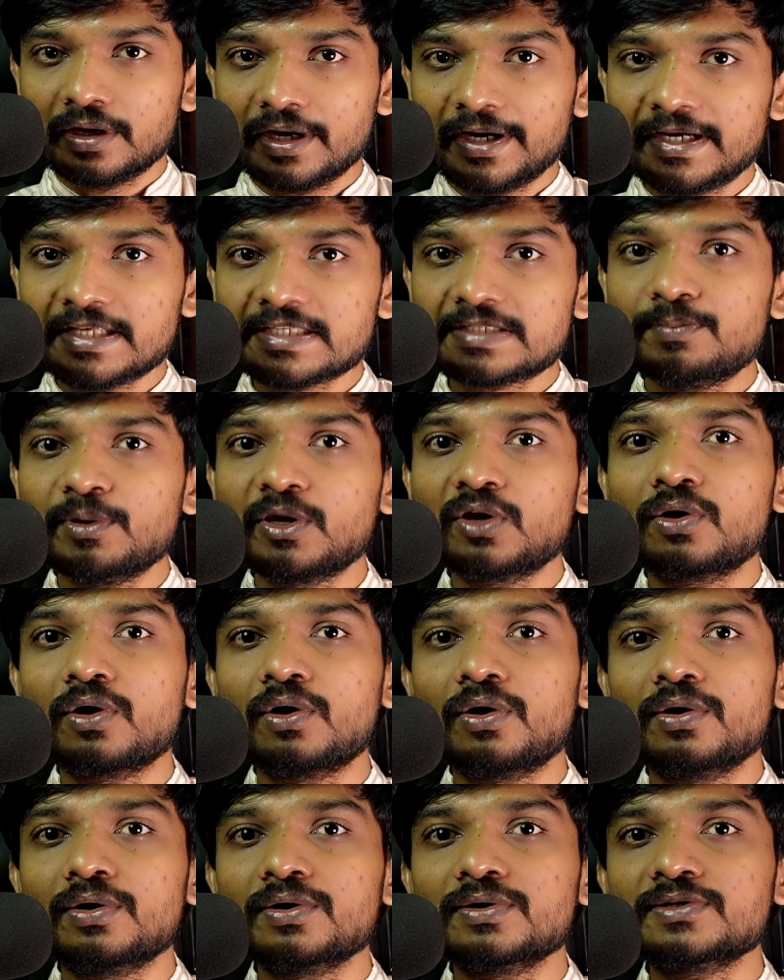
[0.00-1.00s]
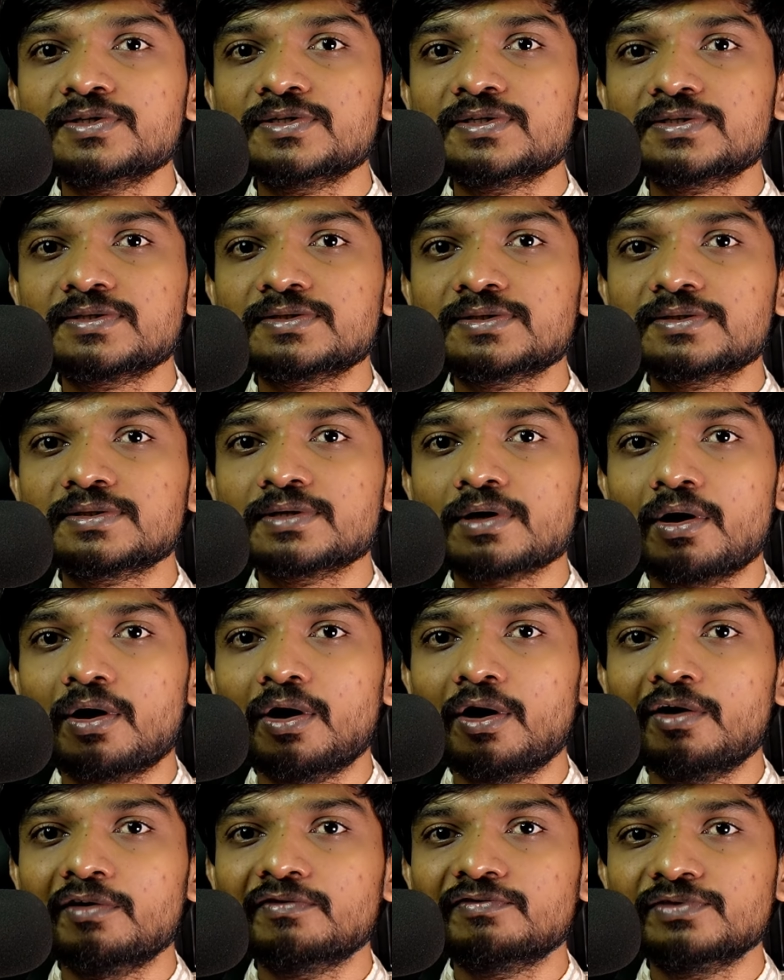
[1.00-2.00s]
It is because
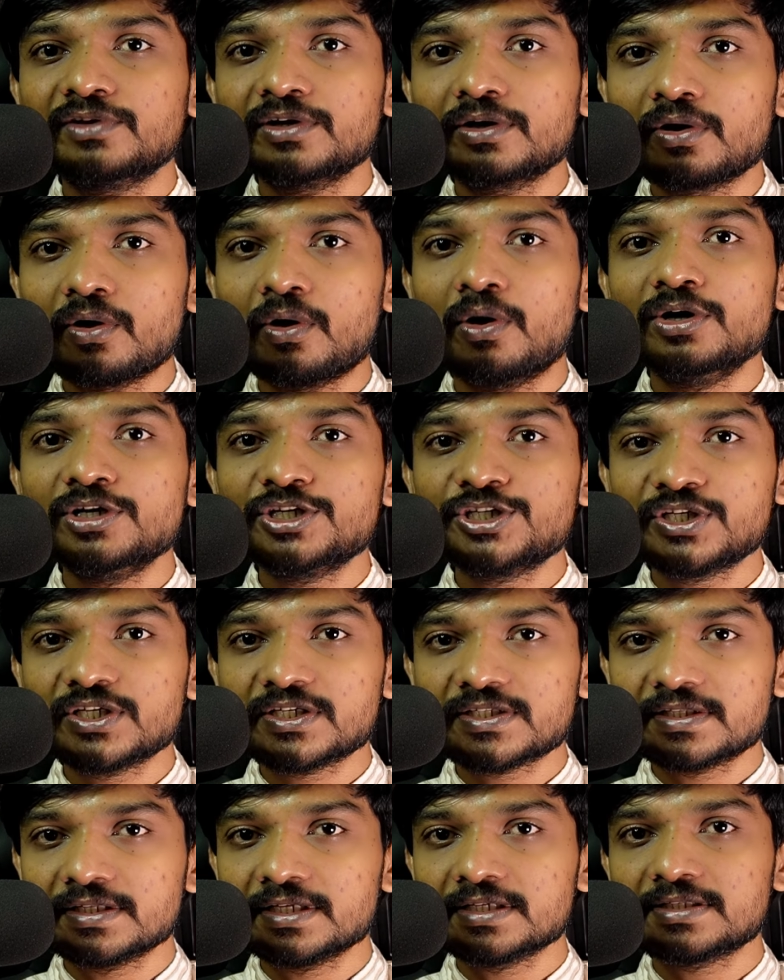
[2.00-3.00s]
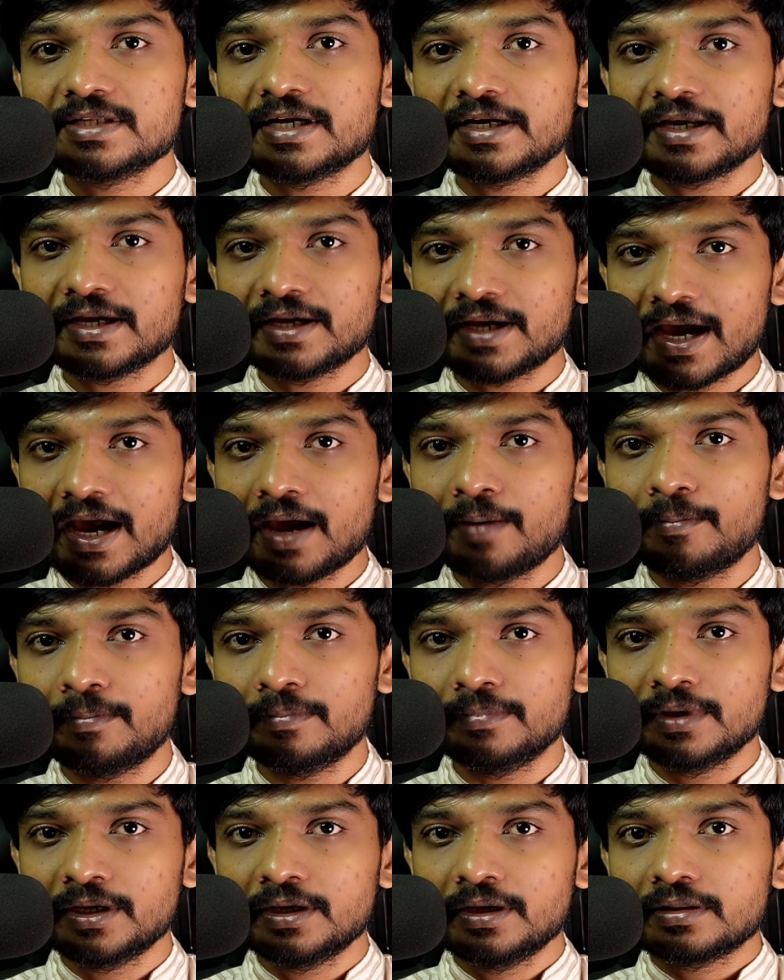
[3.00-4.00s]
of the consciousness that I
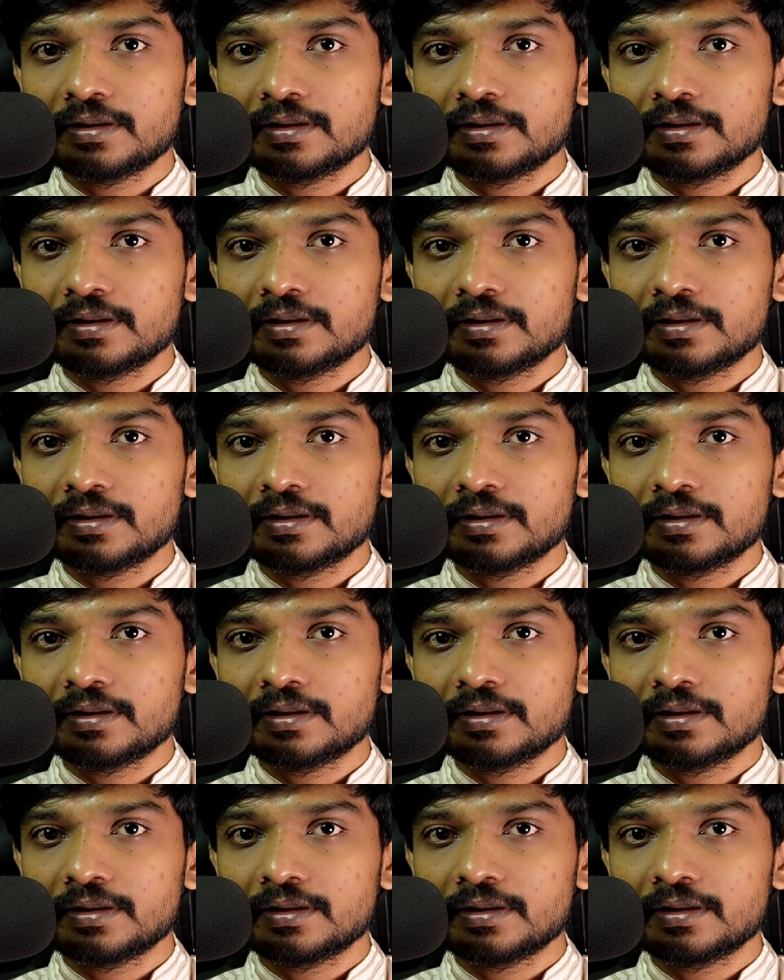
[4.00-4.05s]
am